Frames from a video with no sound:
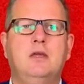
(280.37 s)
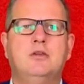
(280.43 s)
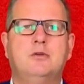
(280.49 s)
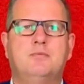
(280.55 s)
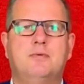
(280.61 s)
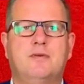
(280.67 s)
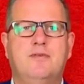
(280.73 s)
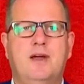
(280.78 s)

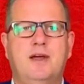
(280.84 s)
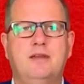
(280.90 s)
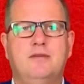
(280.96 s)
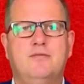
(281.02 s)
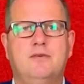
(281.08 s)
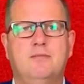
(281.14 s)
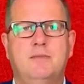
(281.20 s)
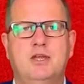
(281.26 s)
to provide
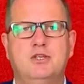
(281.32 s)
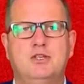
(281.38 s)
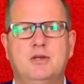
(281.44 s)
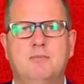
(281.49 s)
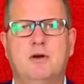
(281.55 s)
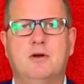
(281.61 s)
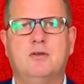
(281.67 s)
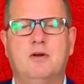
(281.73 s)
information
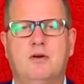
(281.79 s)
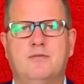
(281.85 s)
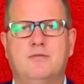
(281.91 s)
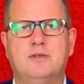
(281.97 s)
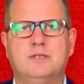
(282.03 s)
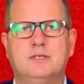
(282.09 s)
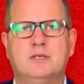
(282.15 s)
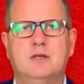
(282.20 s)
about
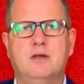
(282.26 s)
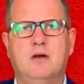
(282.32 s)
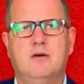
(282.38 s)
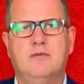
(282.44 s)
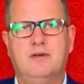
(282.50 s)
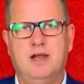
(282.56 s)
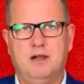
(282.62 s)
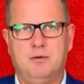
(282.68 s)
offers
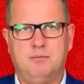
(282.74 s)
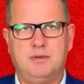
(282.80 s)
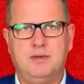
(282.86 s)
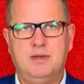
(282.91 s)
of help.